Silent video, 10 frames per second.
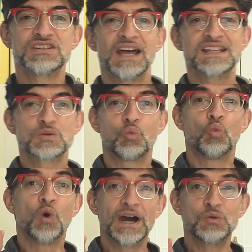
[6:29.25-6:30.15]
So that's
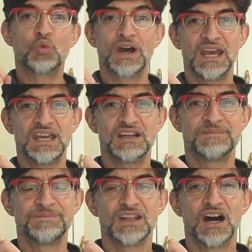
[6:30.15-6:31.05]
one
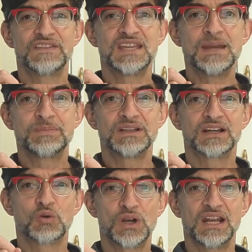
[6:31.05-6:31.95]
way of keeping
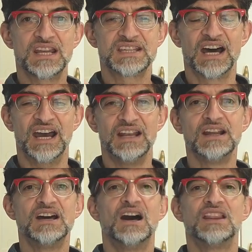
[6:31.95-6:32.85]
liquidity tight.